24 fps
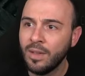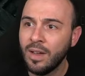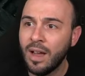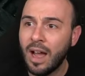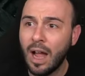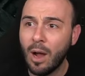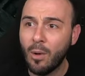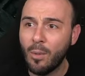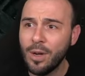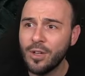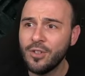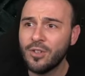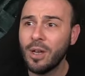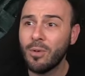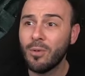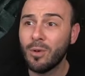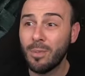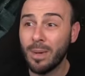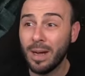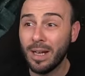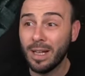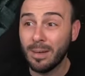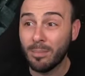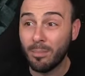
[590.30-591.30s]
I wish they would
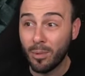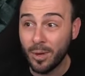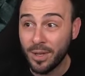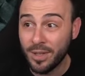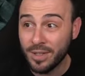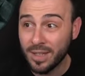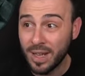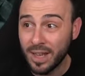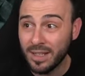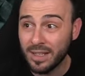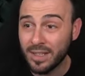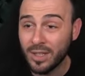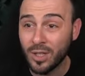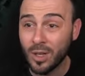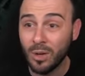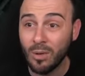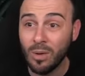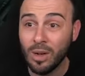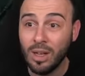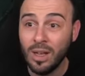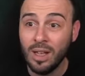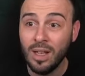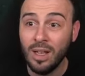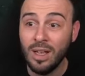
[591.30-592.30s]
make the presets
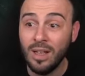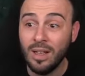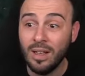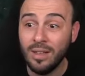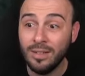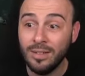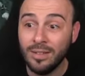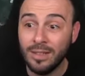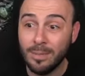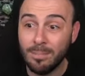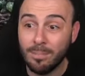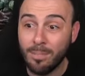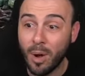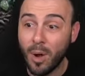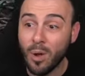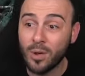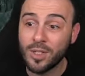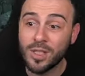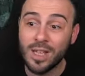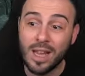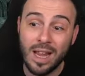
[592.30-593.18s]
so the boss